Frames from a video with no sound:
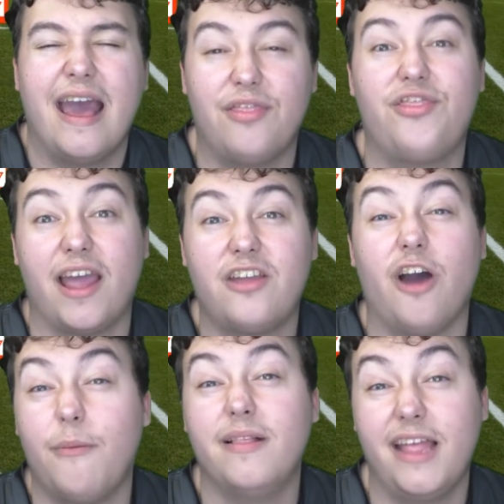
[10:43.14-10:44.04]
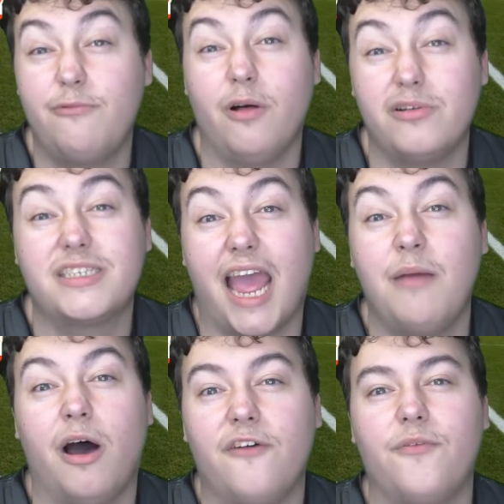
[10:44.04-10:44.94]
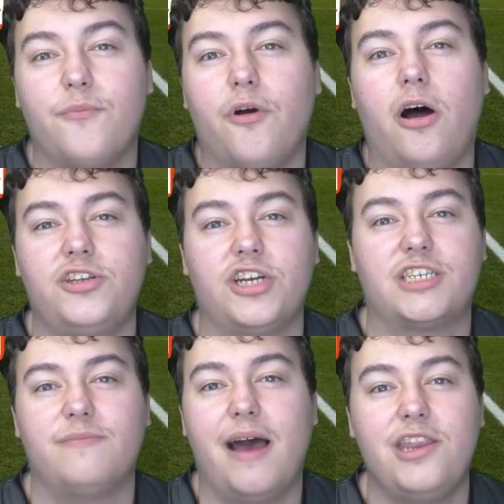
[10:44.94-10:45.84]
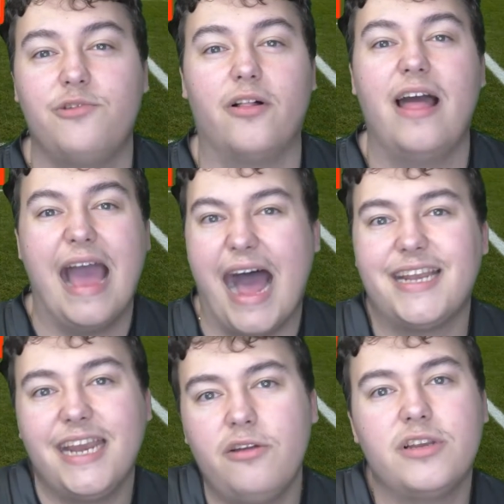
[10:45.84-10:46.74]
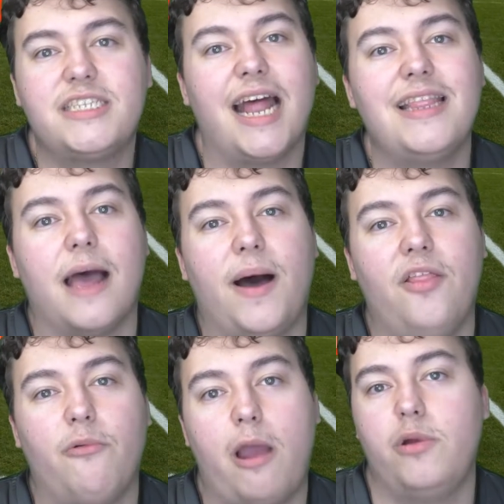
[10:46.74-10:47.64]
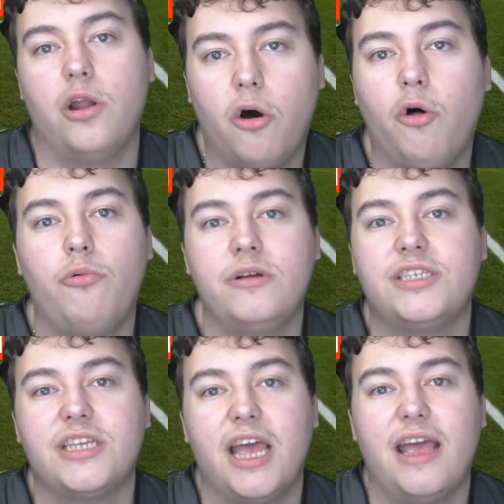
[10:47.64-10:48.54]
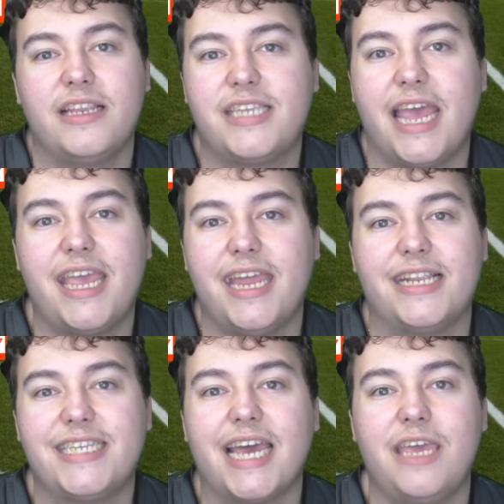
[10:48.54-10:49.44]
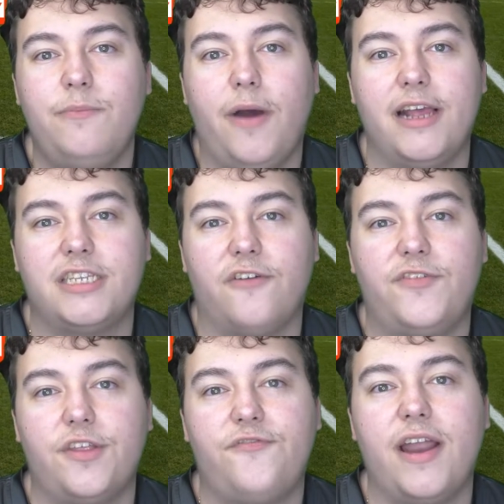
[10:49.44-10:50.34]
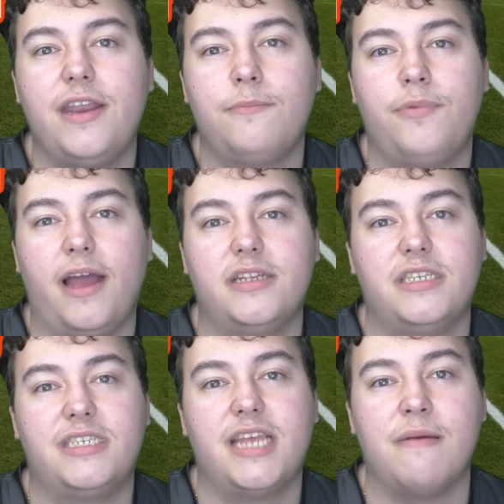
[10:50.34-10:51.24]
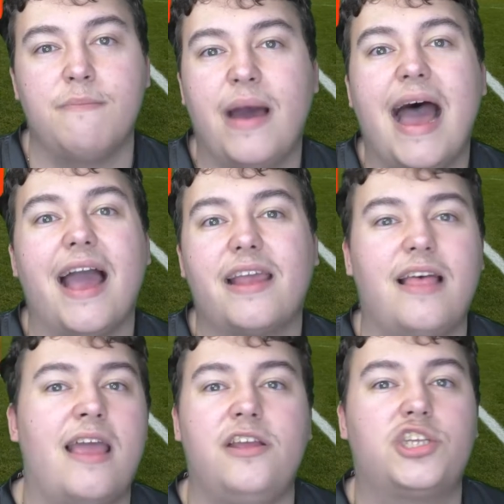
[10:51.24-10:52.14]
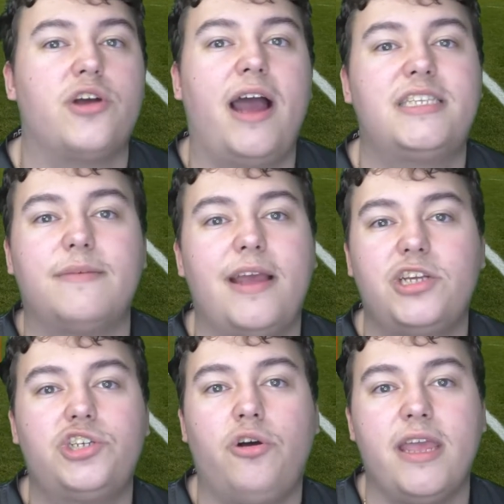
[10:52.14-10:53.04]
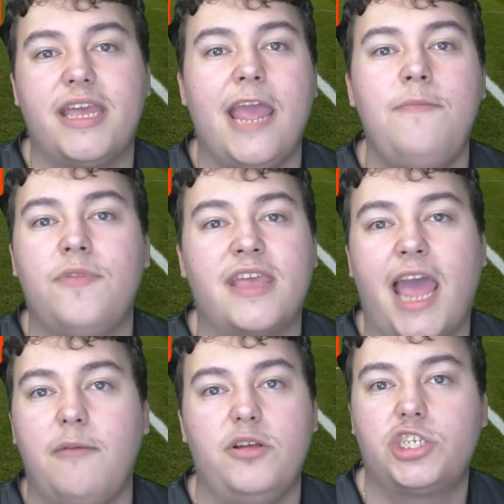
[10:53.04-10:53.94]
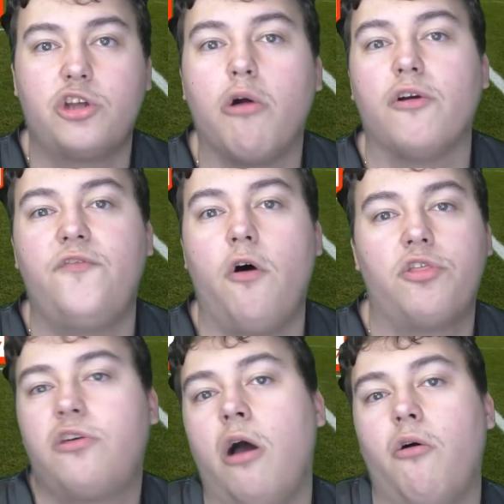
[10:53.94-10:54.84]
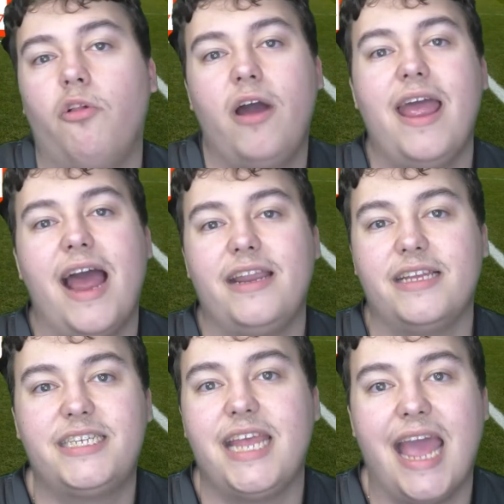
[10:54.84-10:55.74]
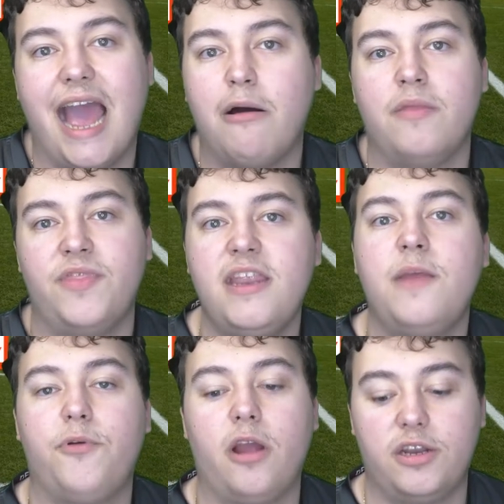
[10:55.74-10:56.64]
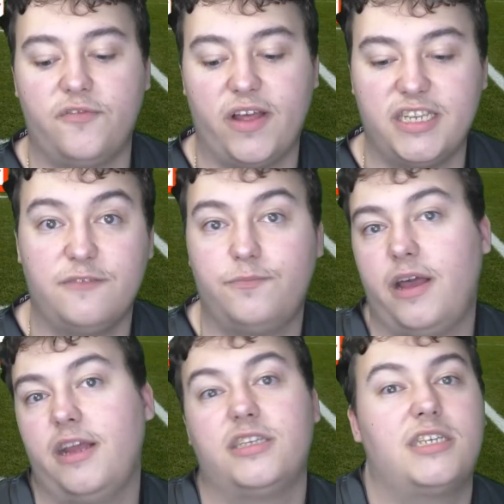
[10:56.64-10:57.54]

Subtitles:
And thank God Malik Wilkes came off and brought on Josh Emmanuel. I didn't understand that, by the way, when Hull was taking attacking players off of defending players and sitting back. Like, you're trying to make sure you keep the game, you score a fourth goal, and you see it out, and then you bring on defensive players.